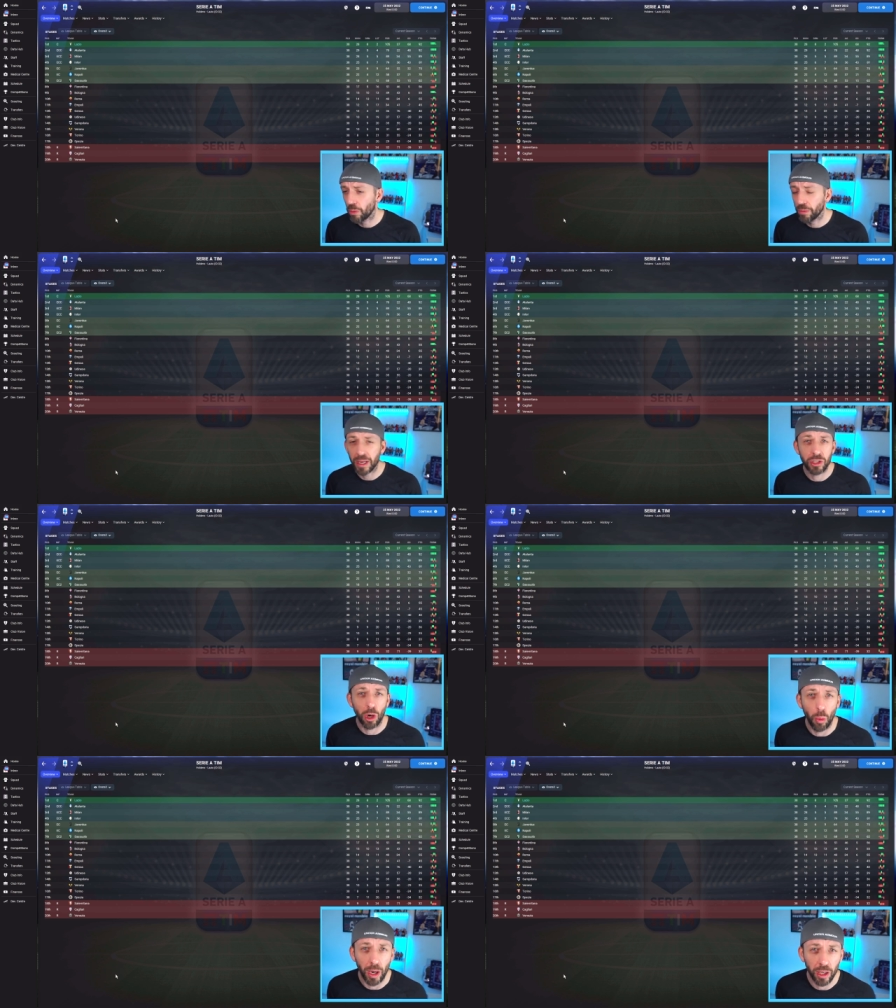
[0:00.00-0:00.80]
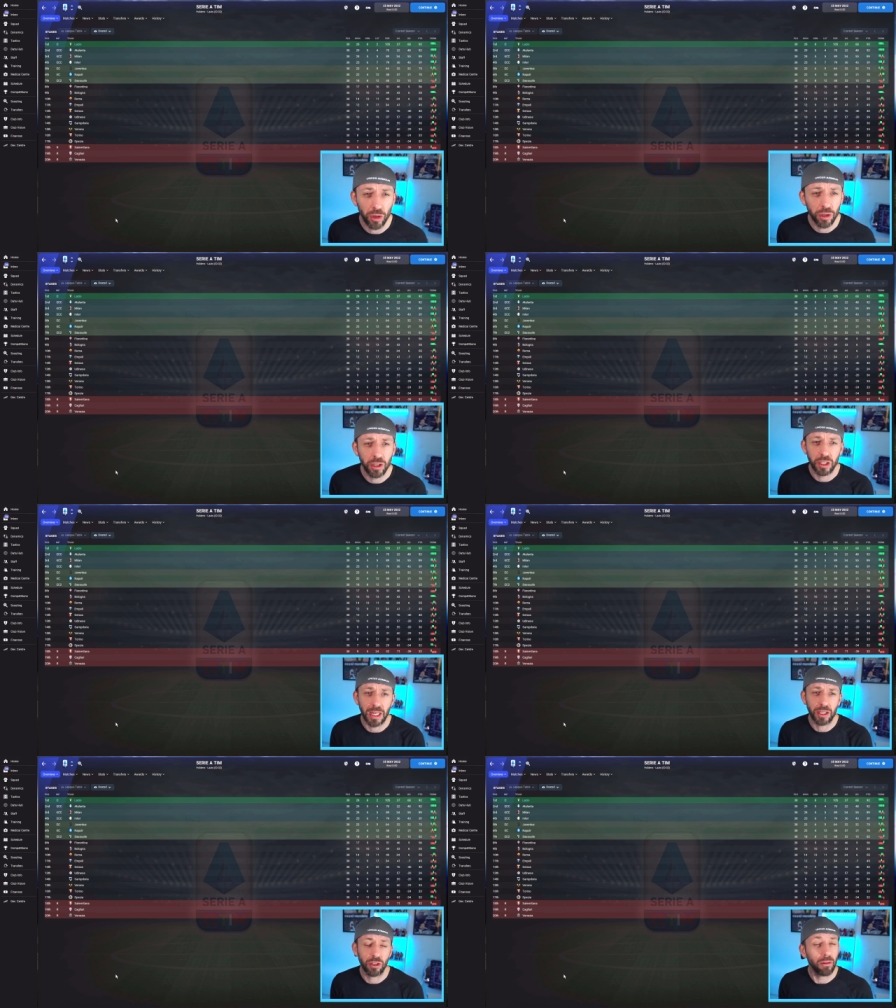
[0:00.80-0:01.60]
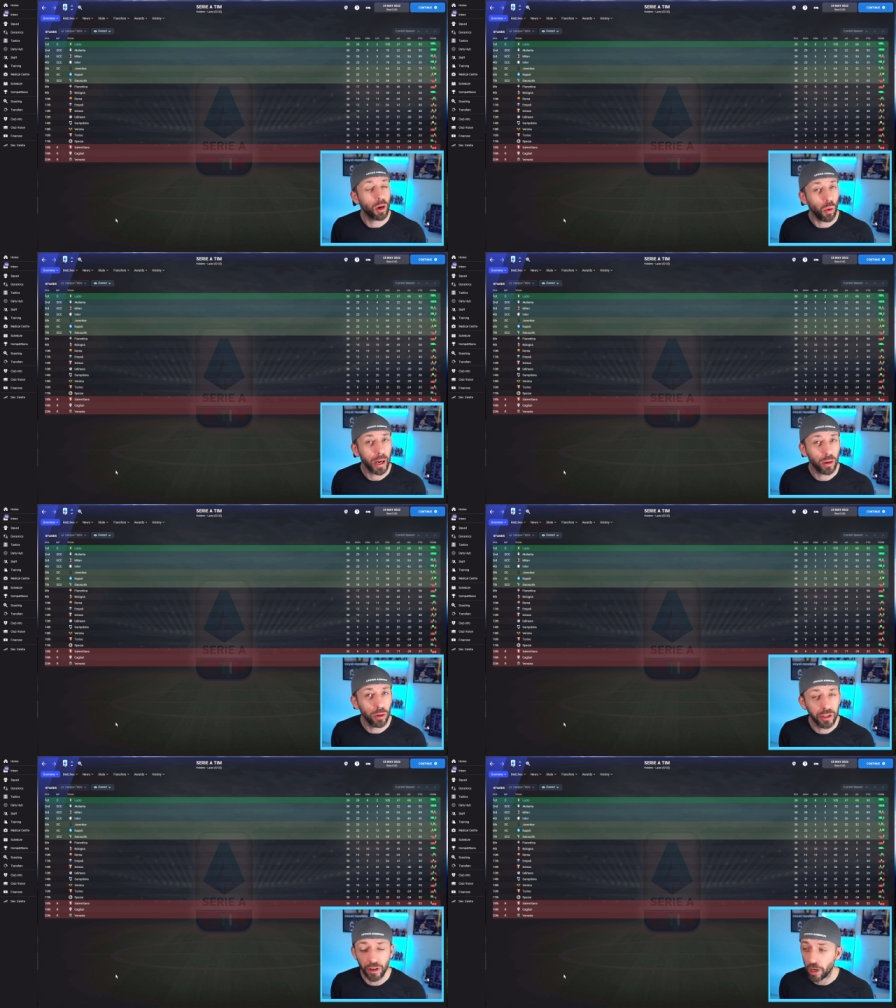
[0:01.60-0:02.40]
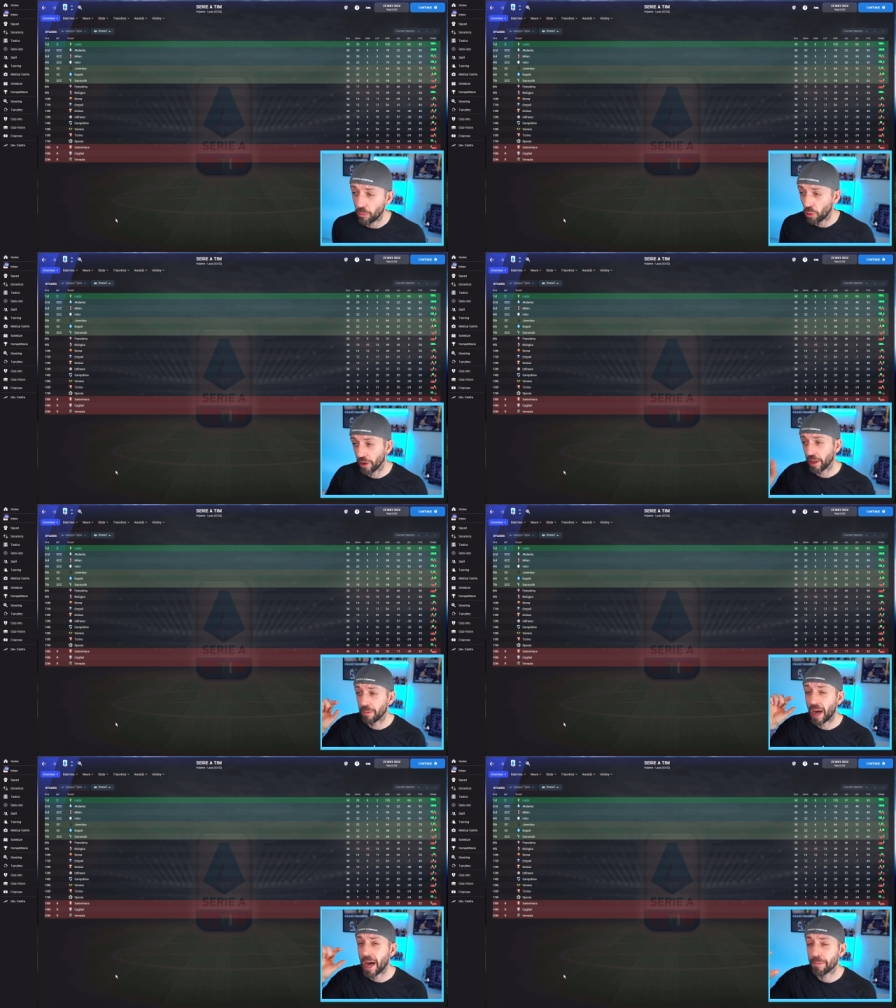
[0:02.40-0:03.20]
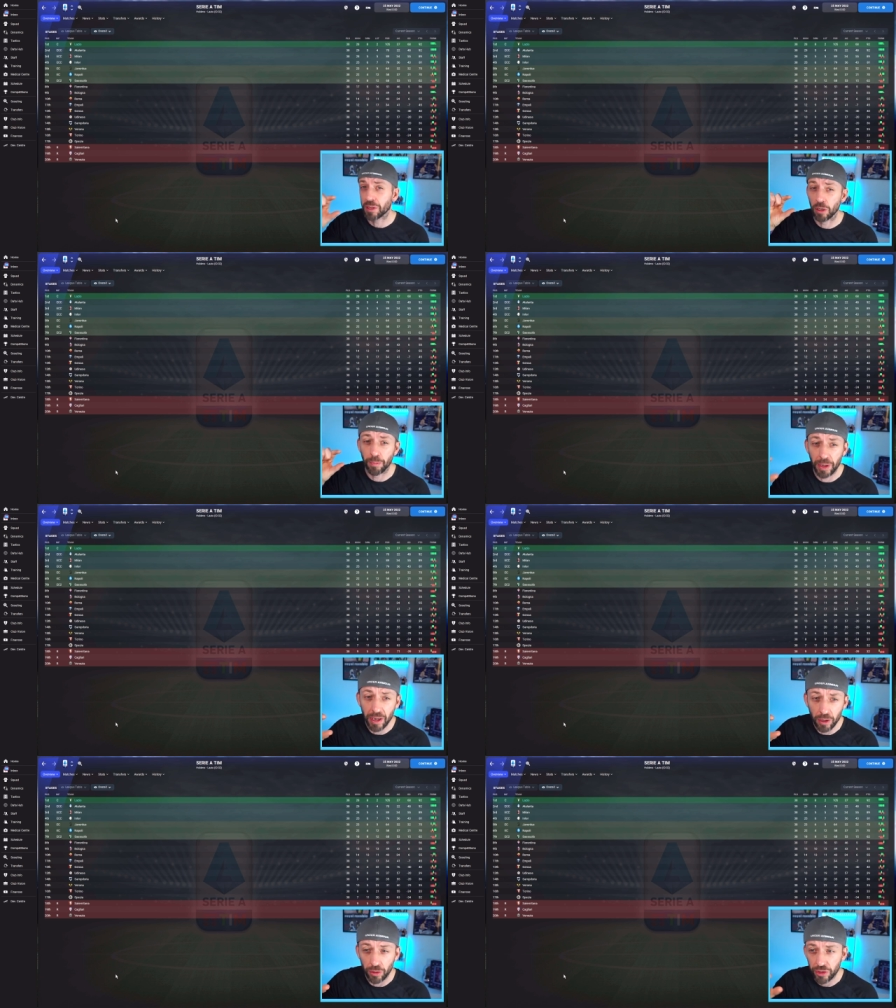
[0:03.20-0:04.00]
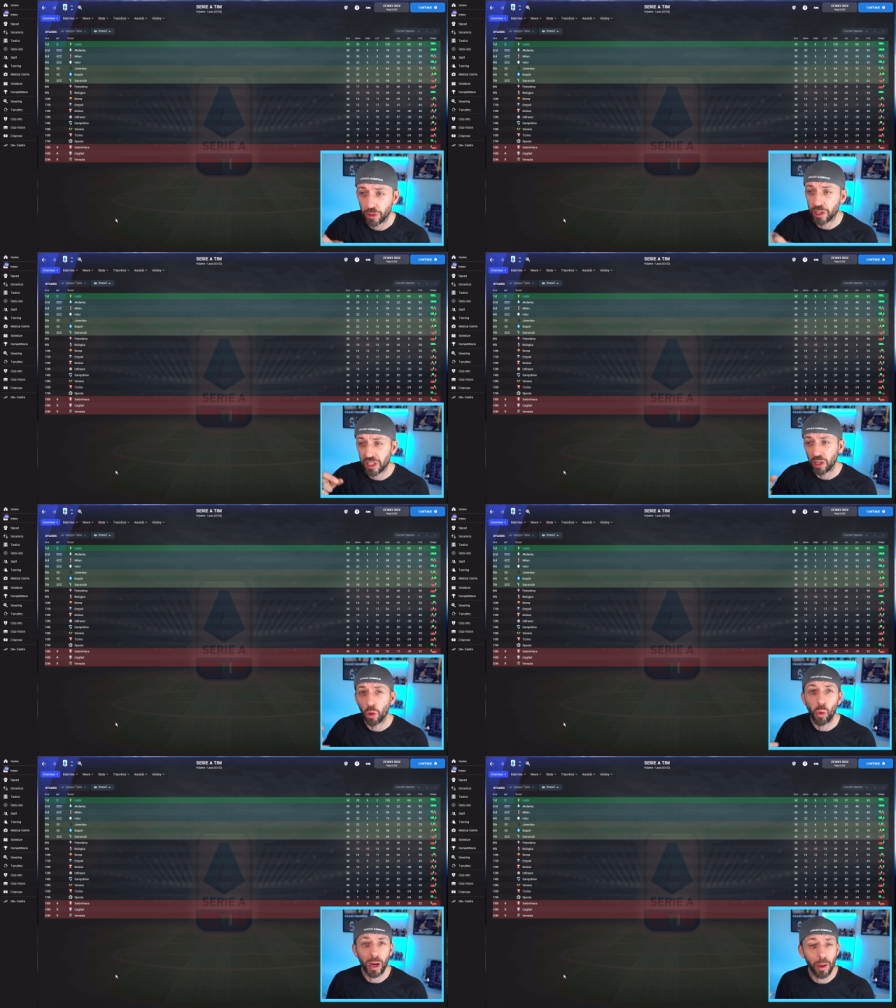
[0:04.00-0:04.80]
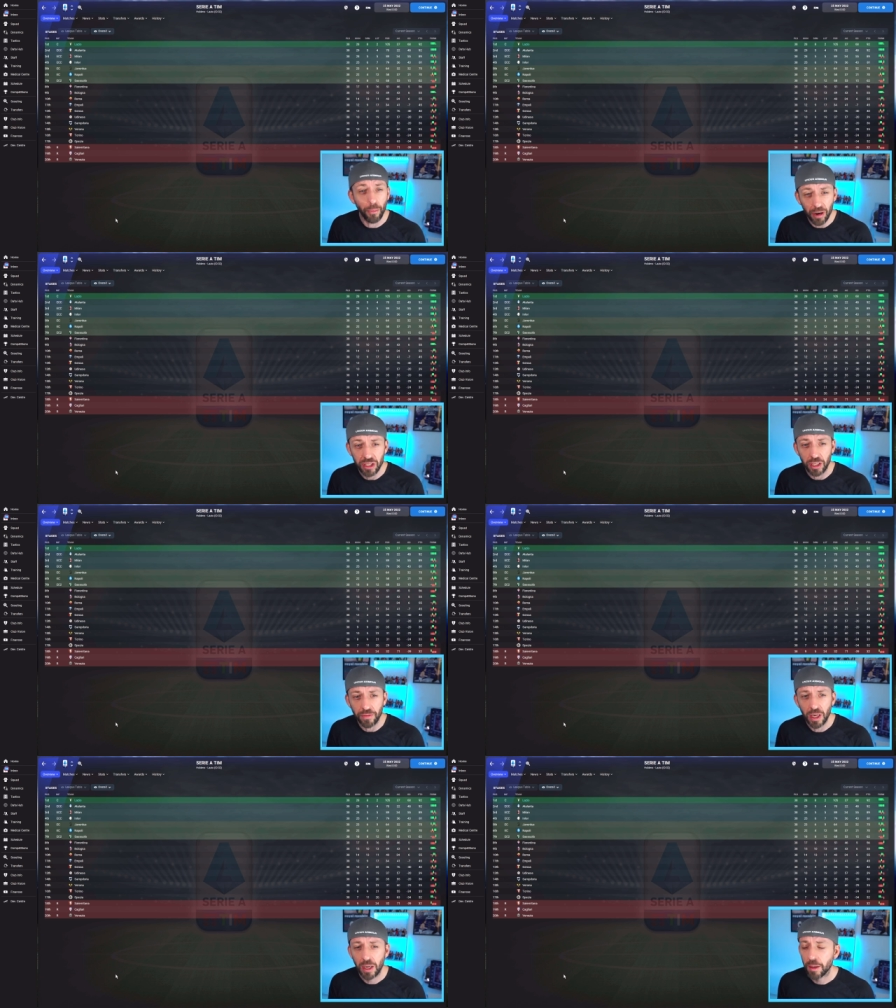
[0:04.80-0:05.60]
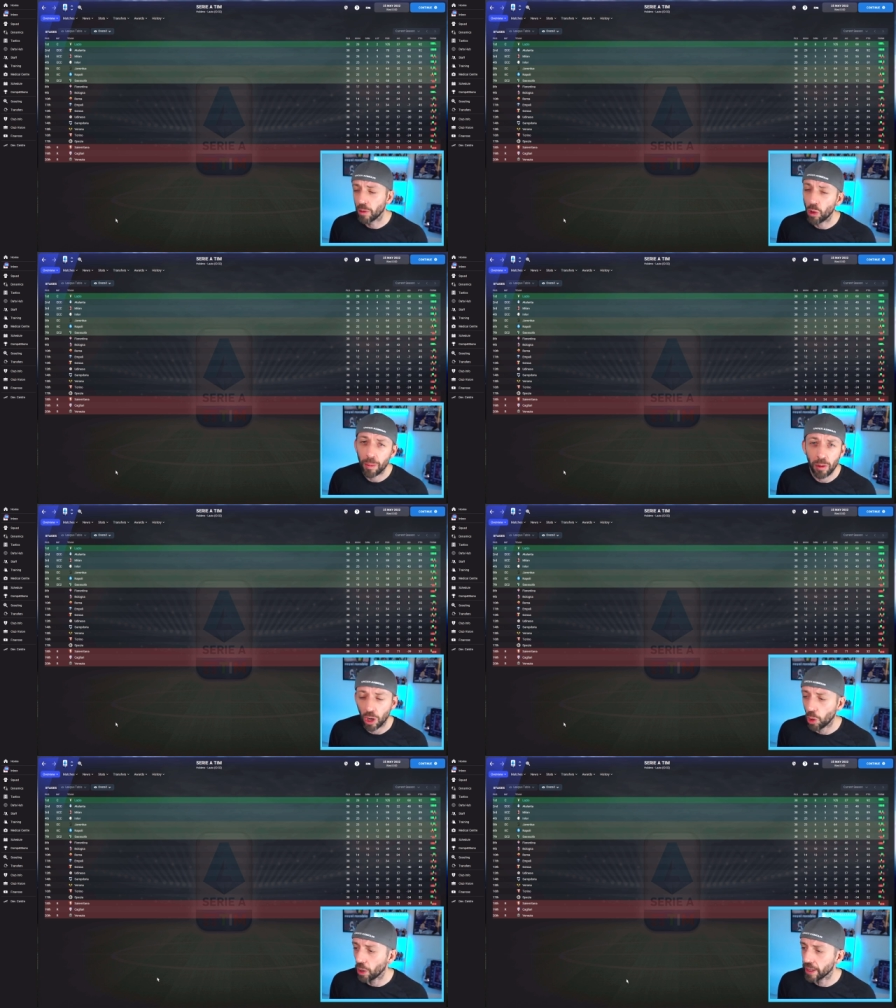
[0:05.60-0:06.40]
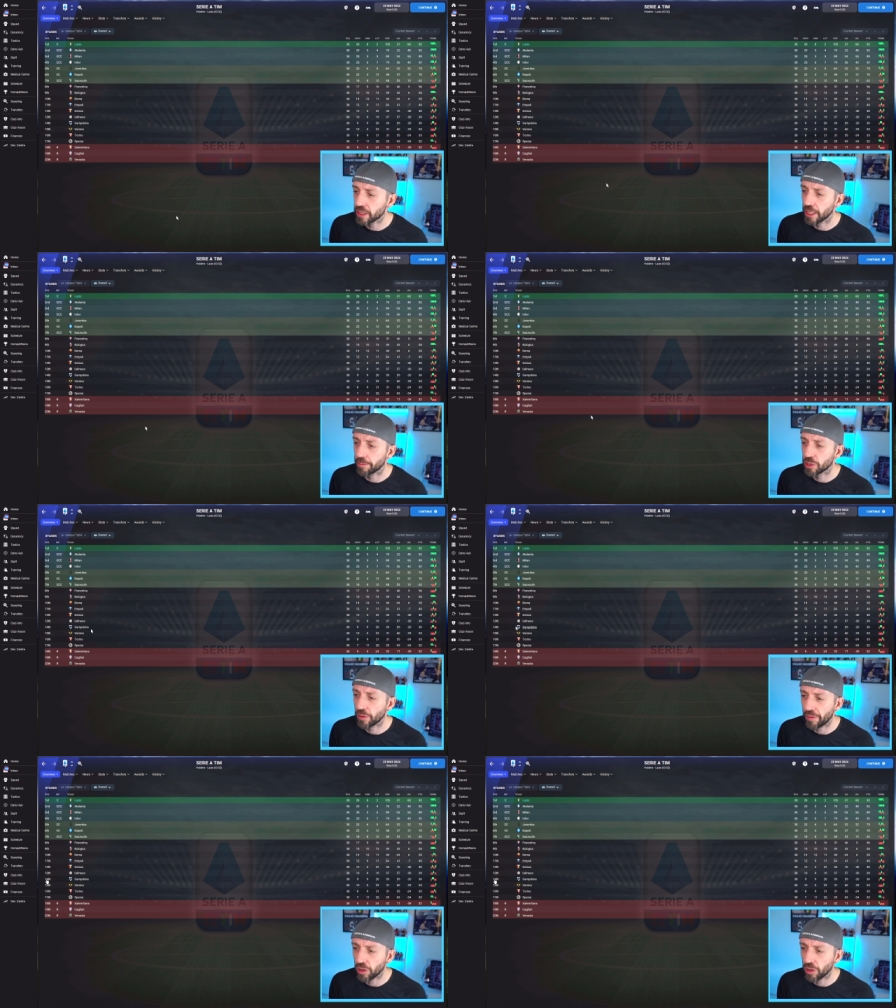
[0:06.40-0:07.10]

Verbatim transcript: that's all well and good because Lazio are quite good. They're not one of the absolute pinnacles, so it's still quite impressive. But what about a lower league team? So we have a